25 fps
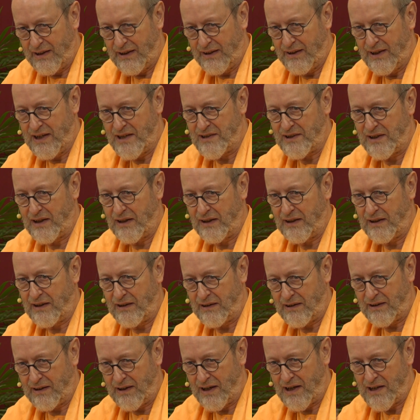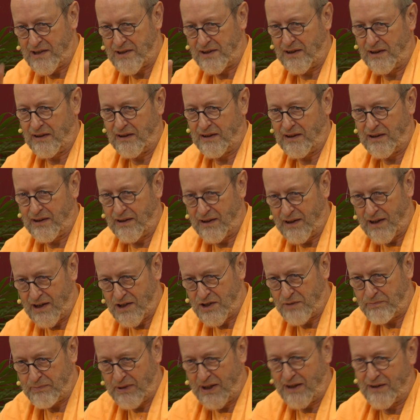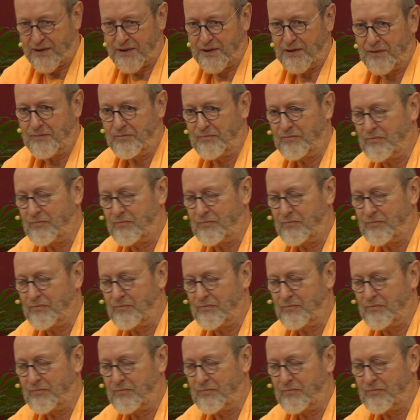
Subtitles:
nisanga, asanga, asparsha.